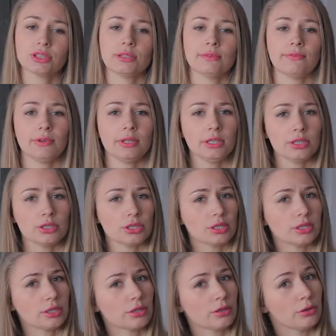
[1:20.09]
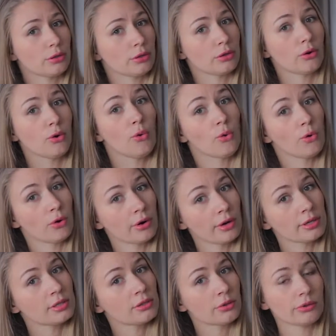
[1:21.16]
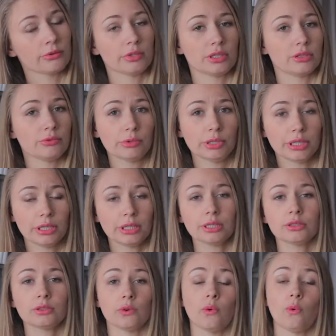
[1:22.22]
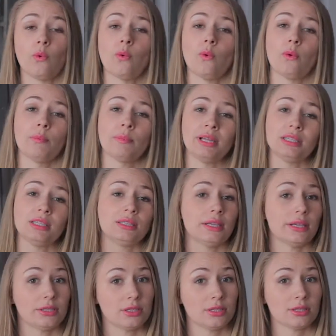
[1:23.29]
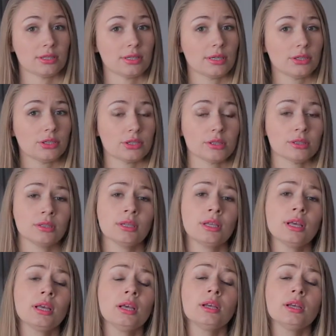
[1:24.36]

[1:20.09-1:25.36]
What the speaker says: she finishes her course or retreat or meditation session,